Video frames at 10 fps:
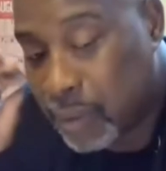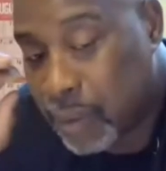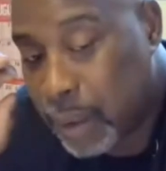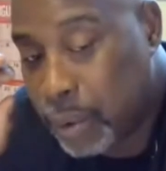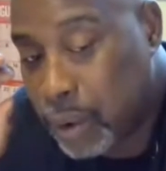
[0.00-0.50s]

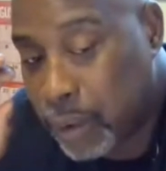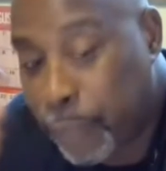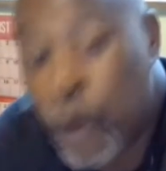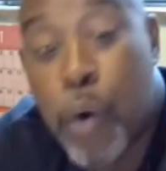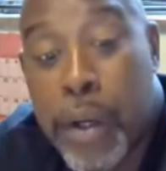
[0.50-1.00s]
he was just
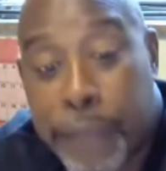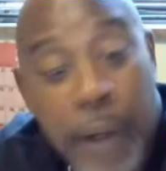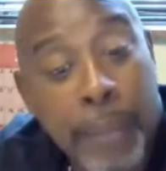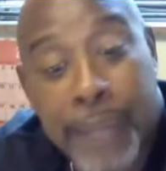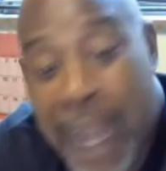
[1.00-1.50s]
fluid
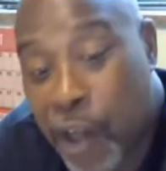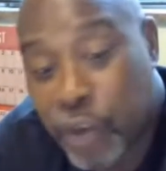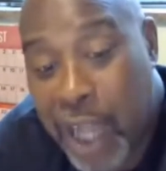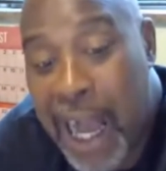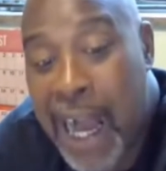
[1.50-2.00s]
from
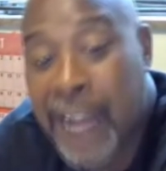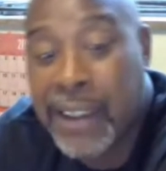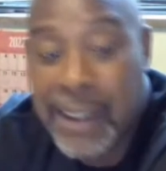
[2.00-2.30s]
outside.